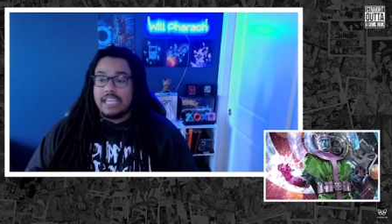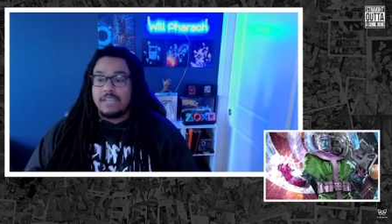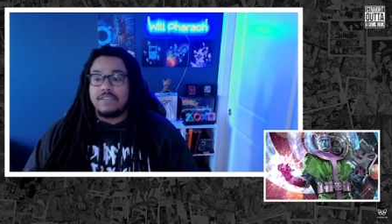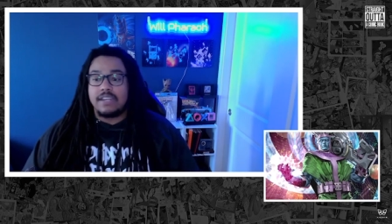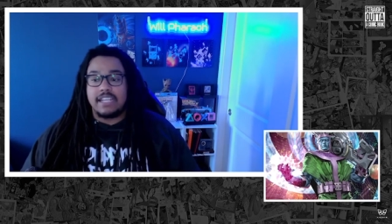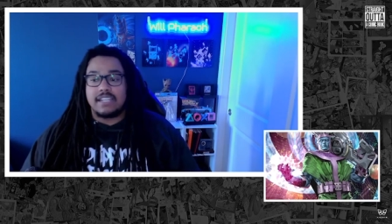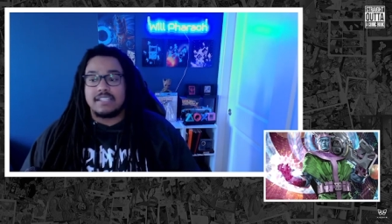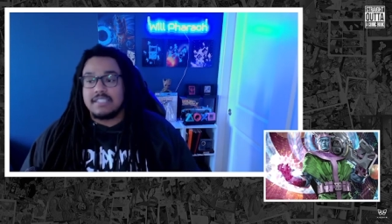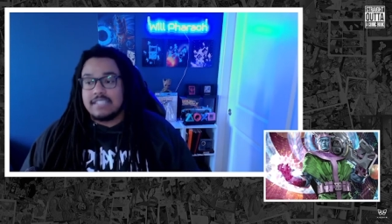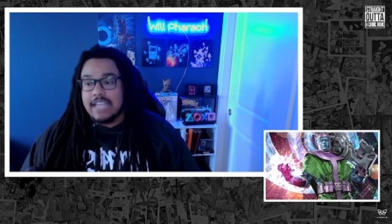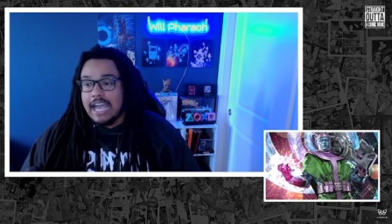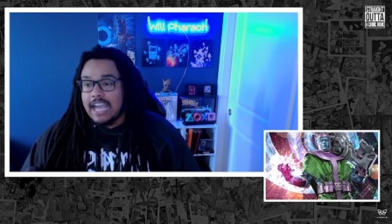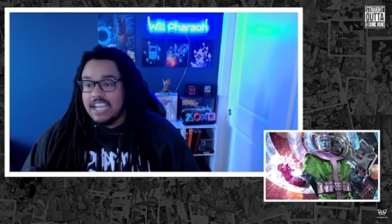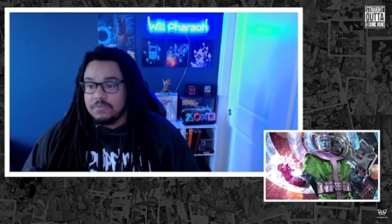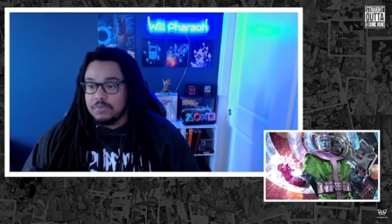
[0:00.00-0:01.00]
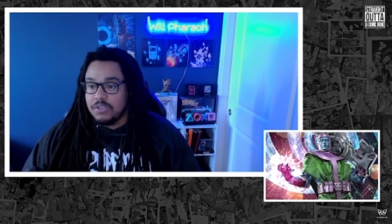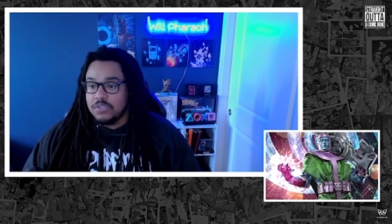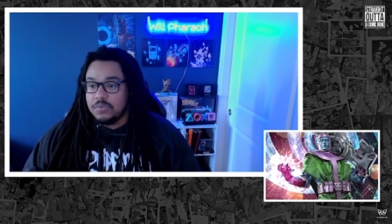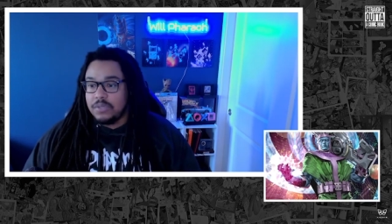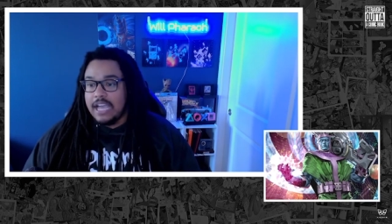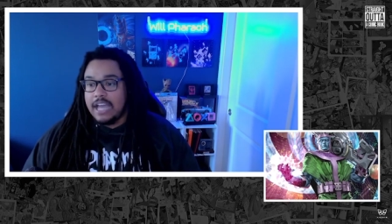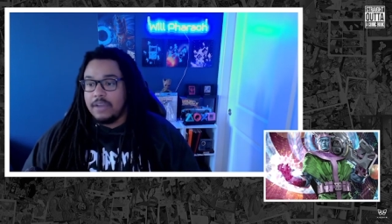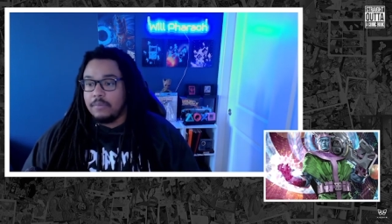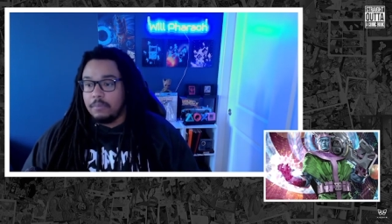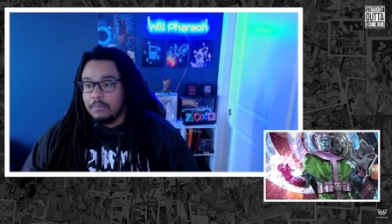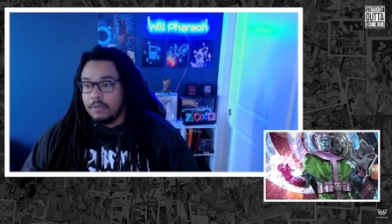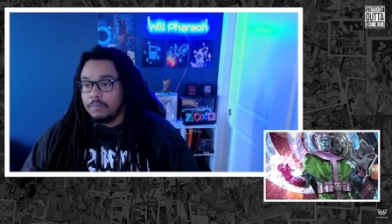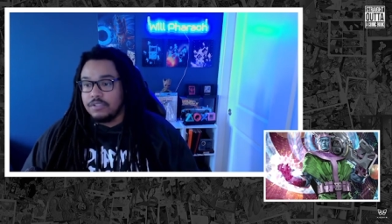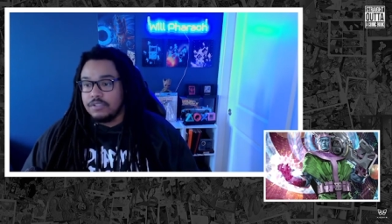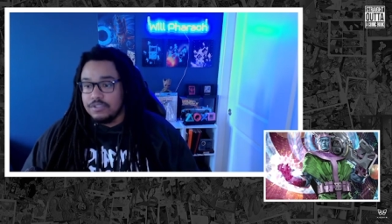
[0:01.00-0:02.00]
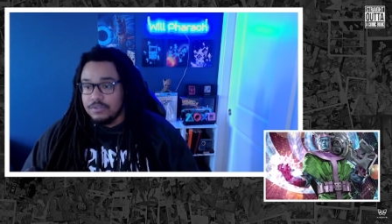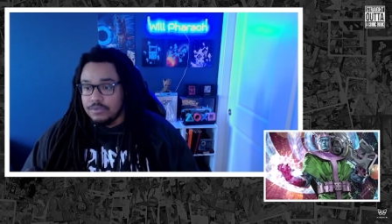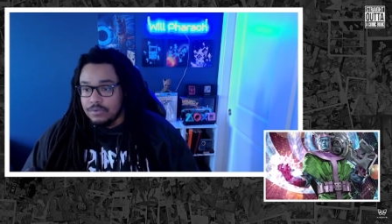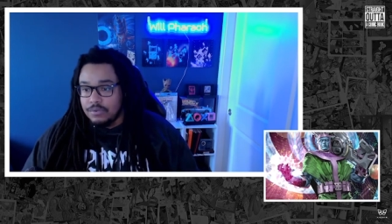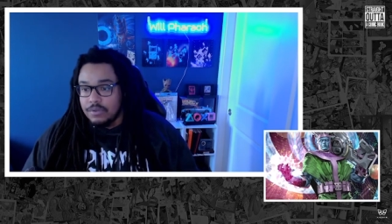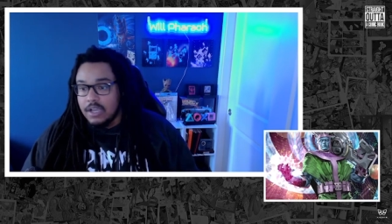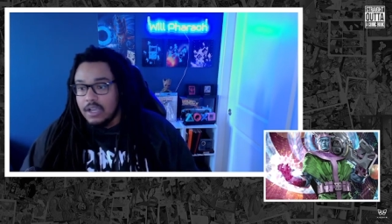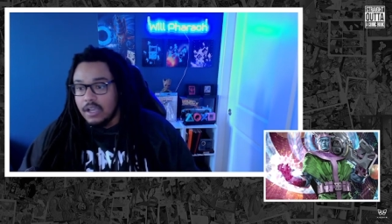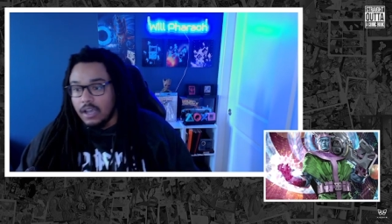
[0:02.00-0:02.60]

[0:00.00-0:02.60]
even in size, because we got to remember too,